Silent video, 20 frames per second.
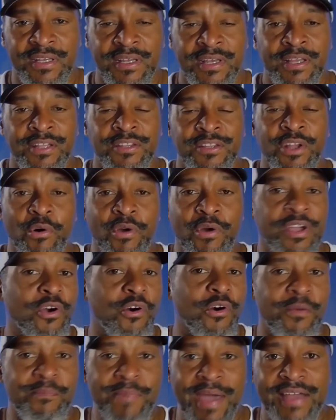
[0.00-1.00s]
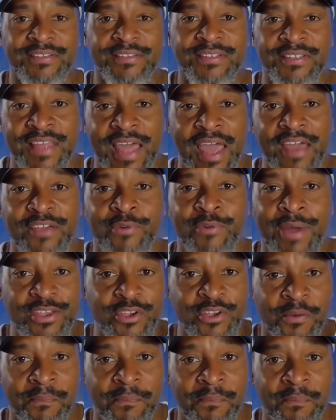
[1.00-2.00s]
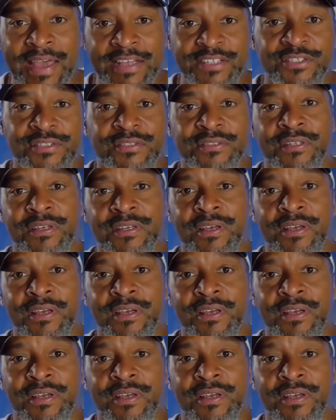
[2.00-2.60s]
Going back to that, right? Your mess,